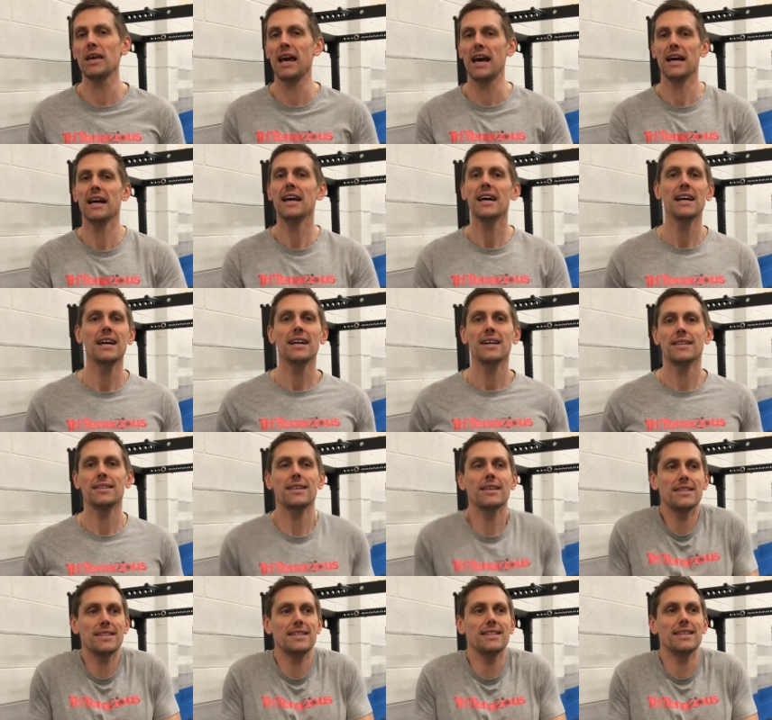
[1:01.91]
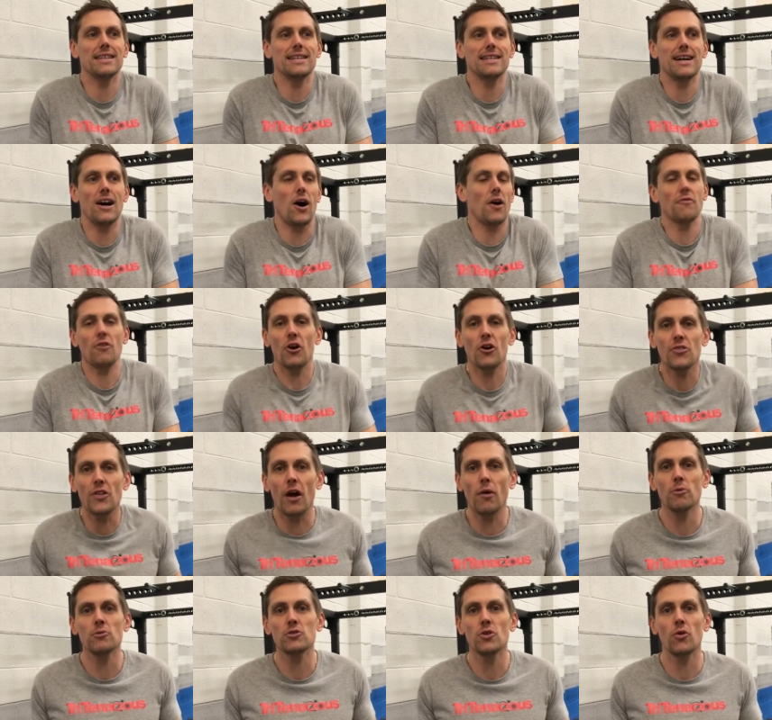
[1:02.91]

Yeah, I've heard no one